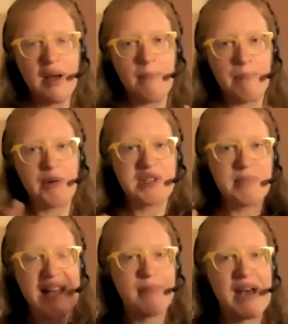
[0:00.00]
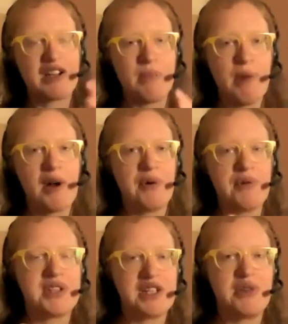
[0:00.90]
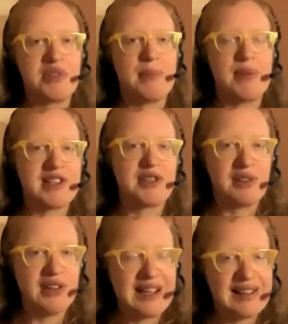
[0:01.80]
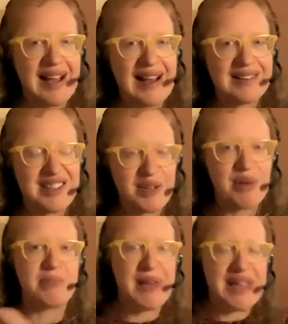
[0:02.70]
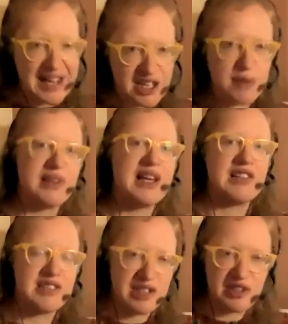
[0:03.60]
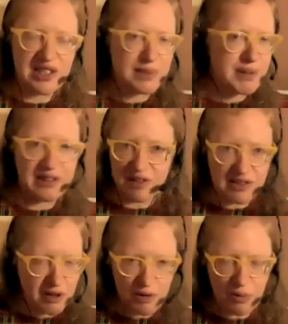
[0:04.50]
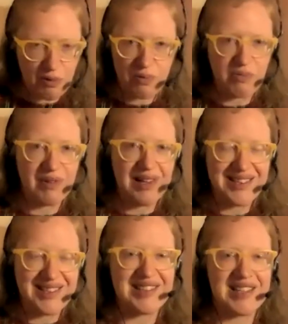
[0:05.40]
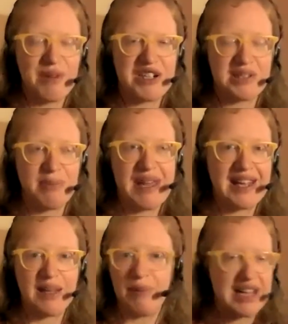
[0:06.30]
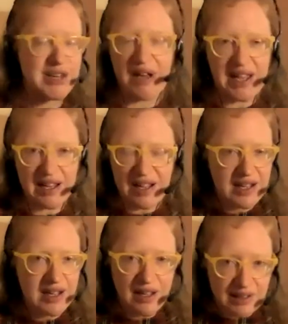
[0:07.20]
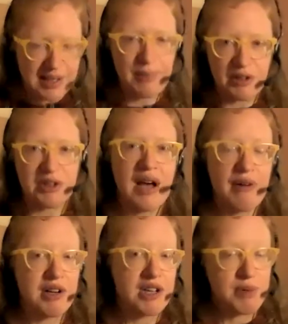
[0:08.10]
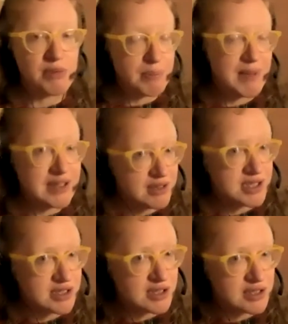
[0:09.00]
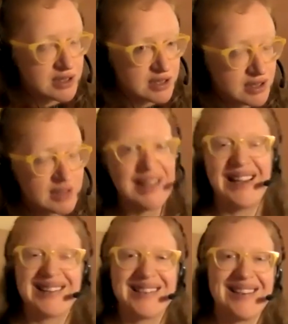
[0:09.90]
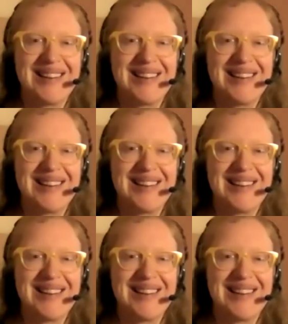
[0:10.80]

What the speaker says: build some mathematical models that do something sort of like that. So it's making human-like decisions, but there's no sense in which it's making them in any way similar to how a human would make those decisions, I guess.